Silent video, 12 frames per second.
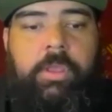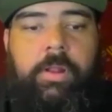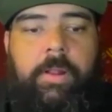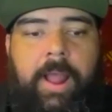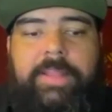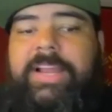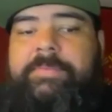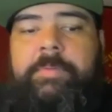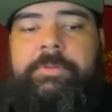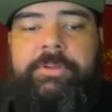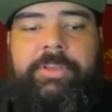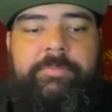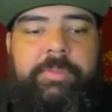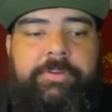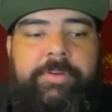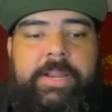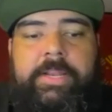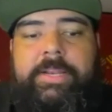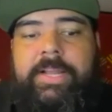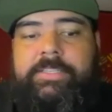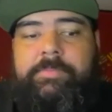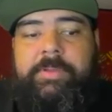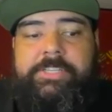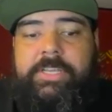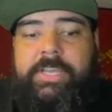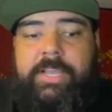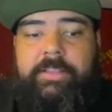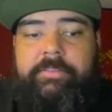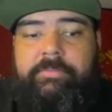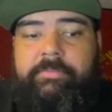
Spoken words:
A lot of people don't give him credit. Not to mention he had